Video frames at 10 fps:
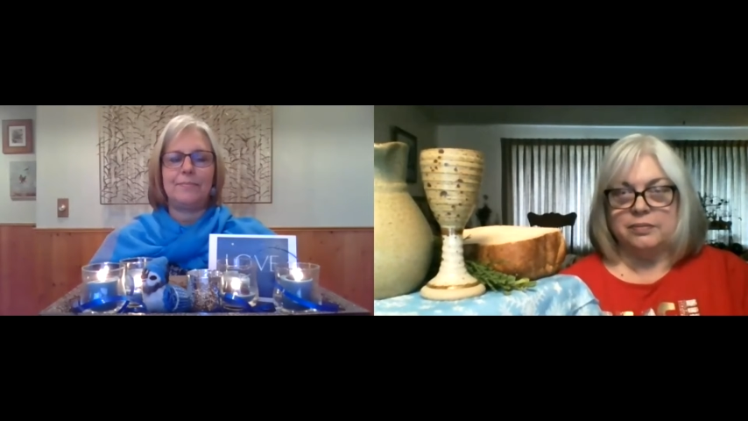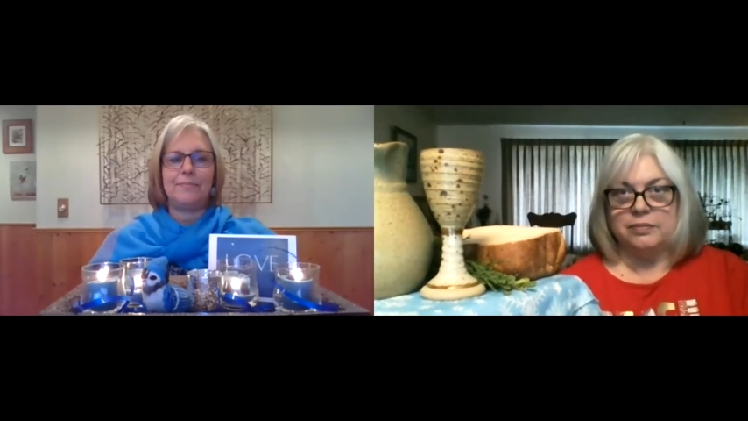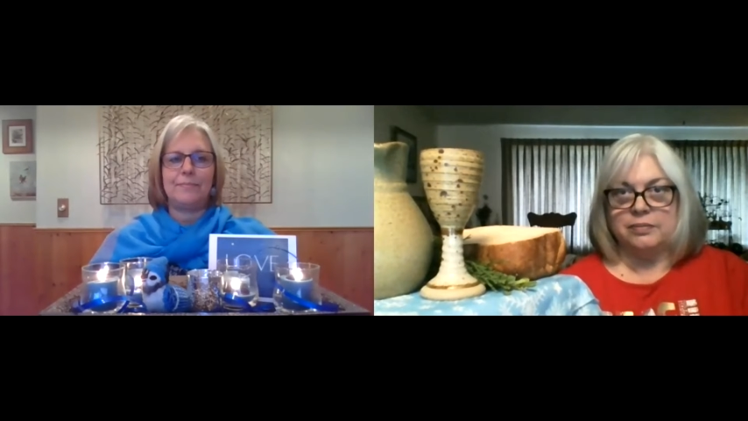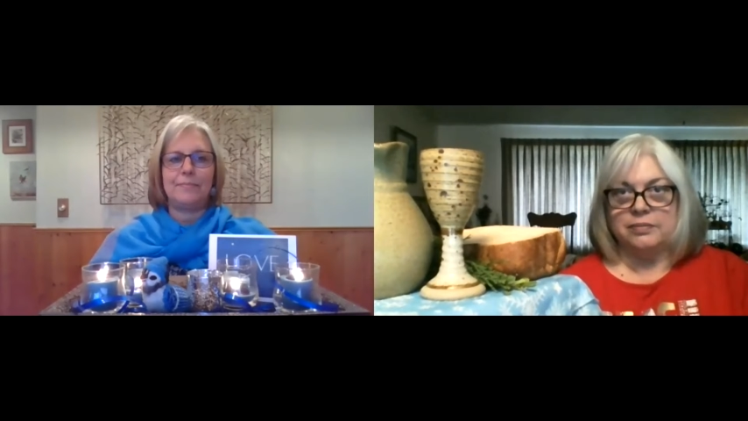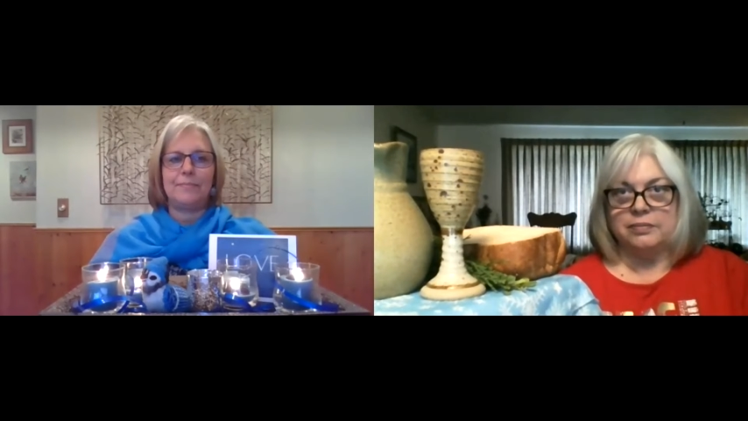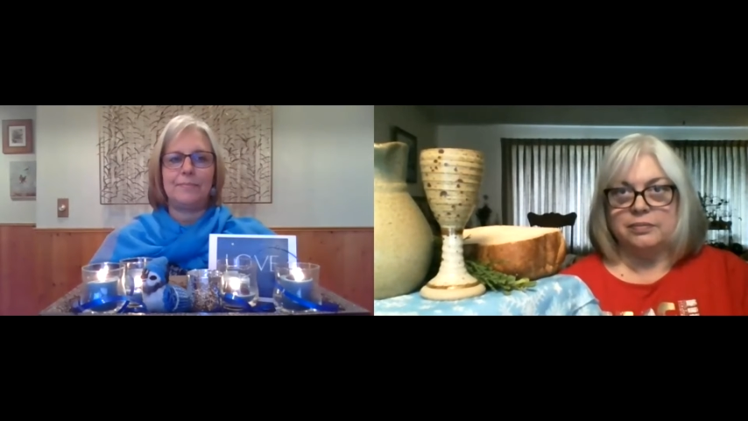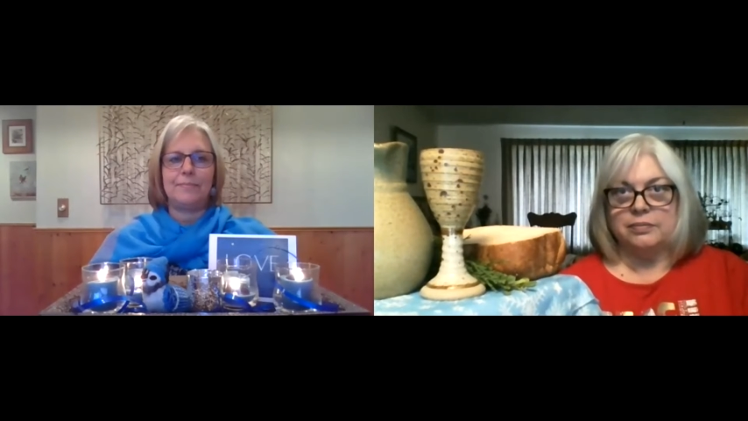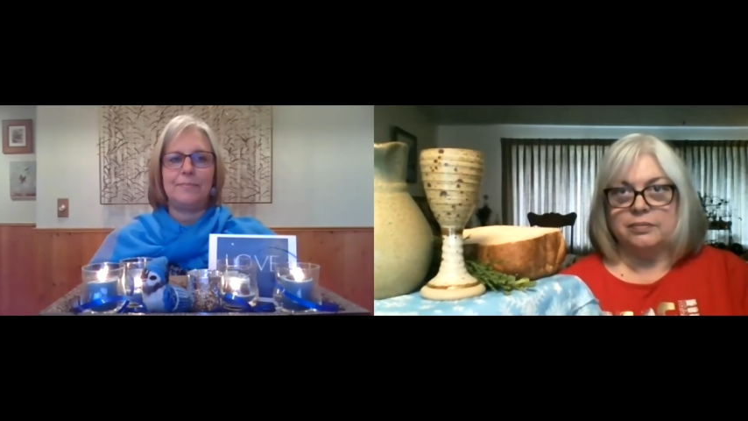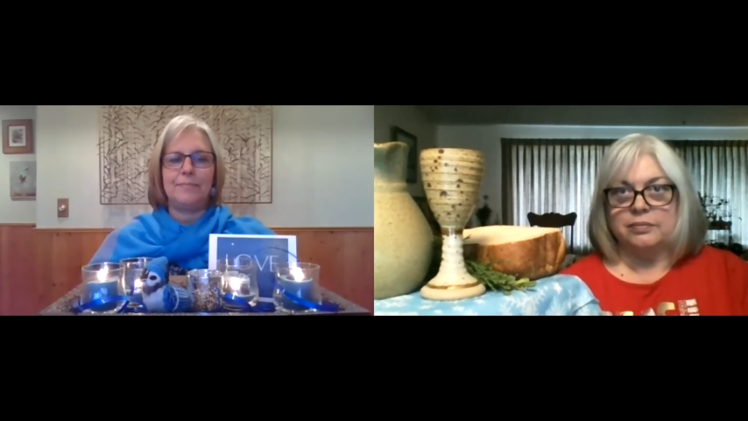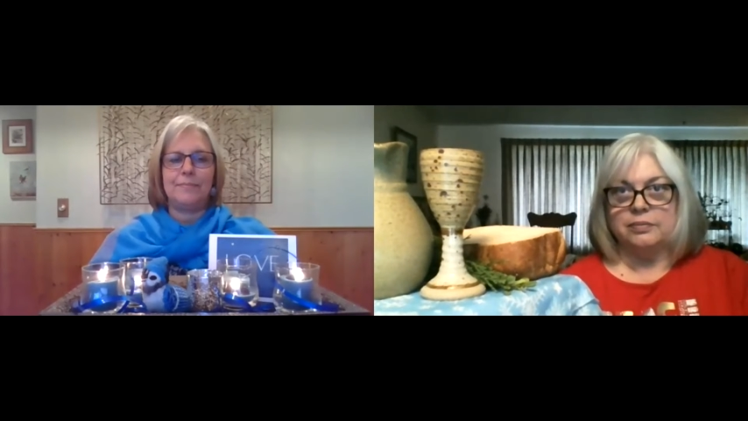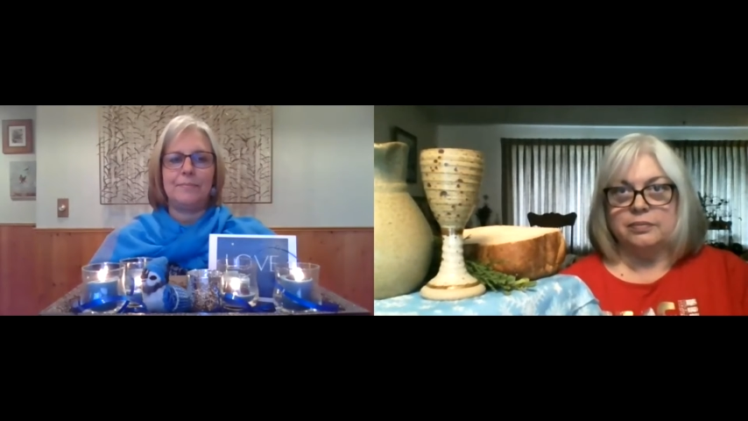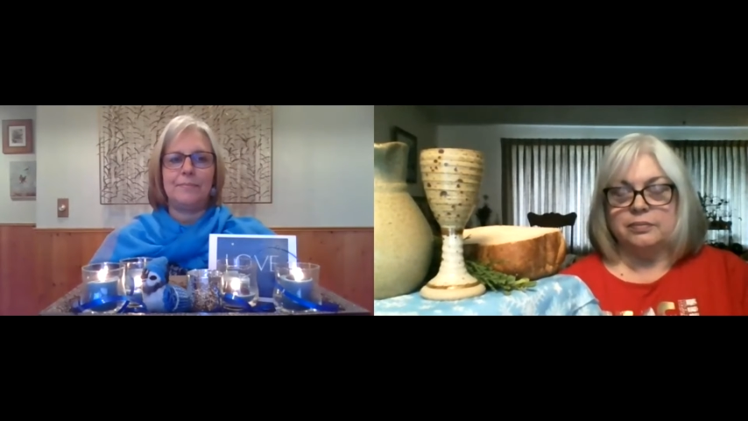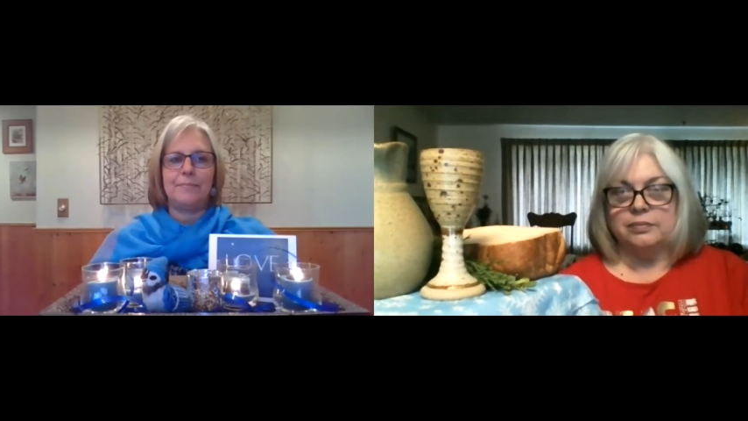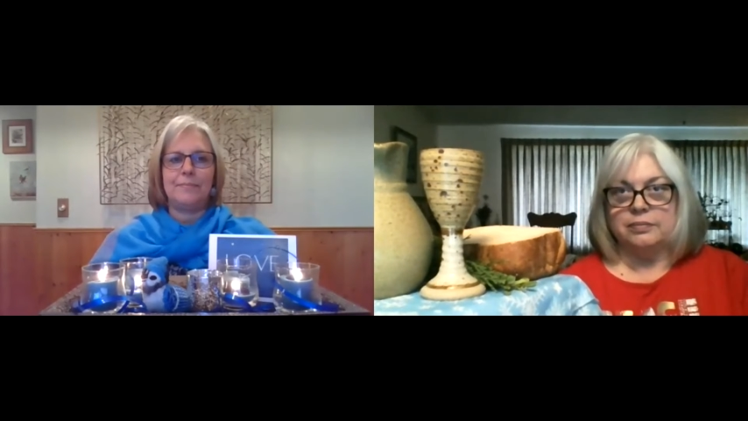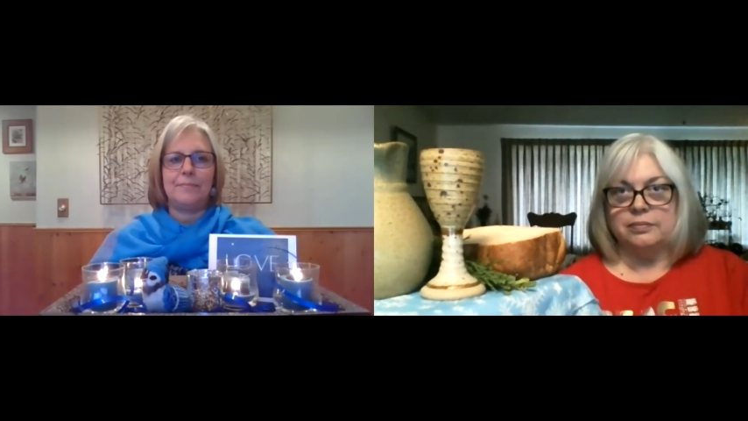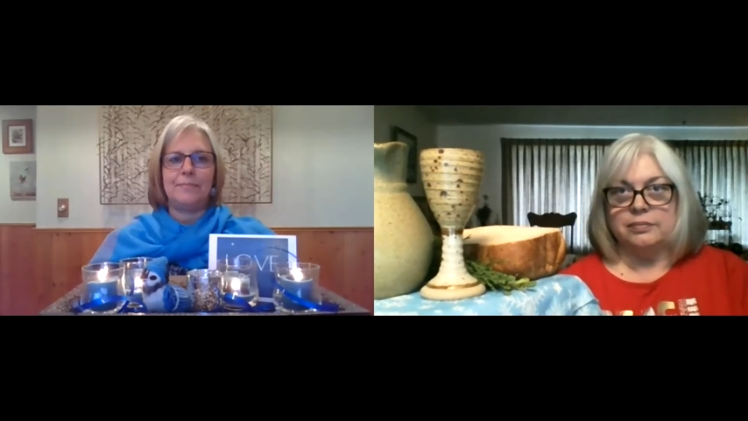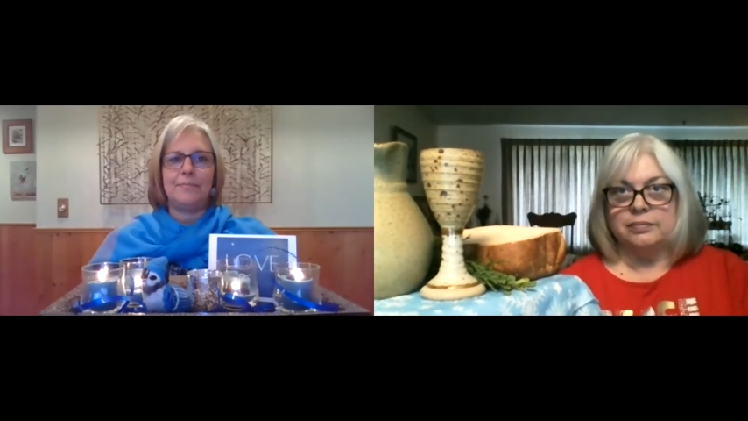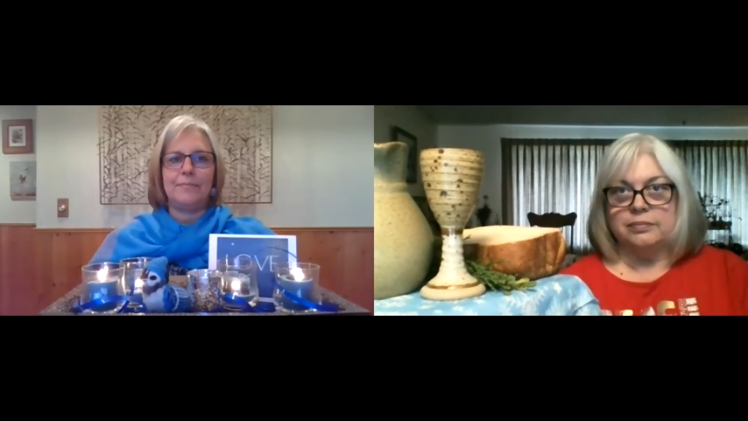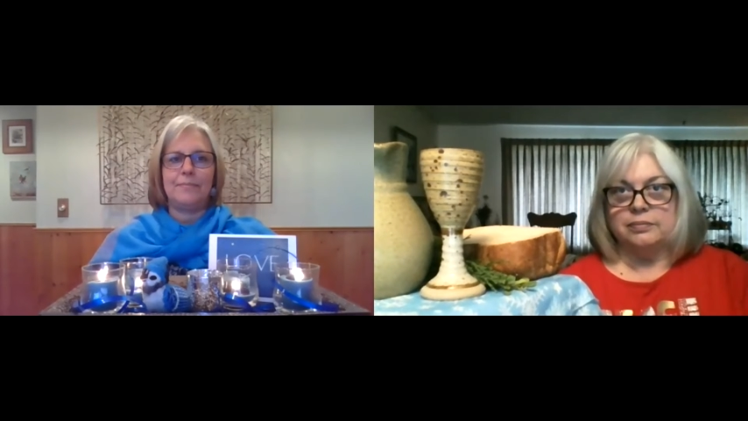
Nothing is said.